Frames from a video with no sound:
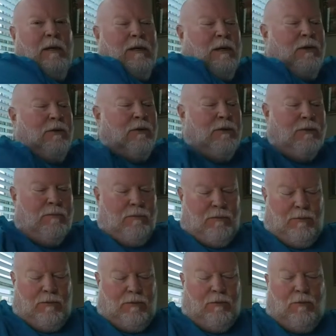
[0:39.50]
You
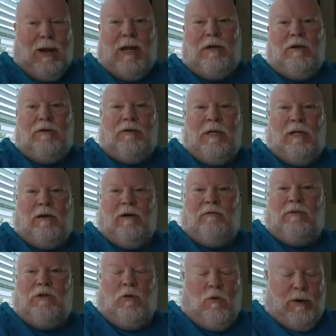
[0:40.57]
thread your sinker
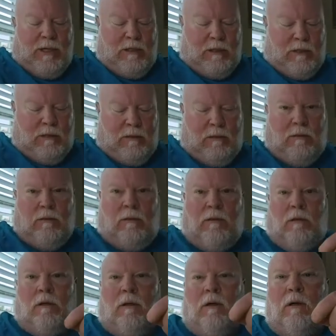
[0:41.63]
of choice
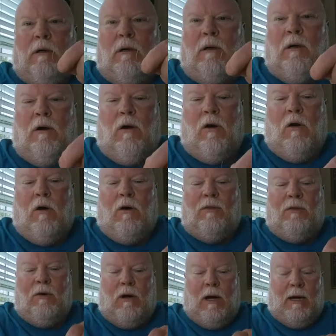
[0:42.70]

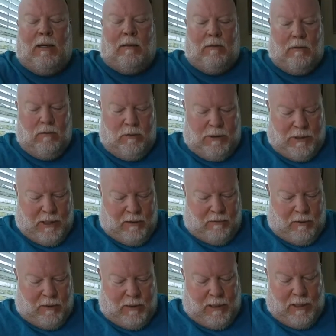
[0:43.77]
on the line,
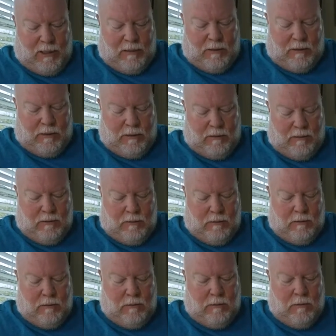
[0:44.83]
whichever it is.
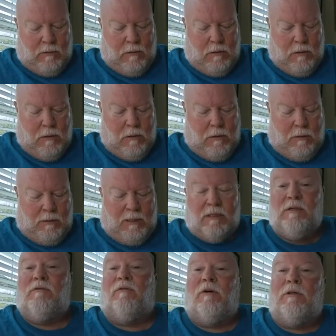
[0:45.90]

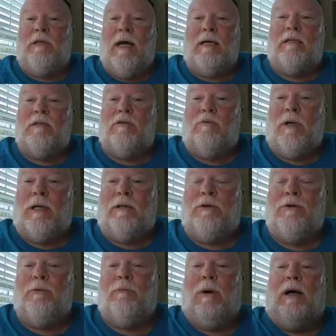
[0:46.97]
This is for Texas rig
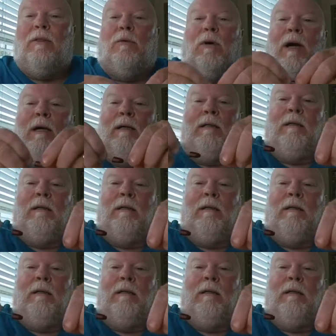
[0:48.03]
tube, by the way.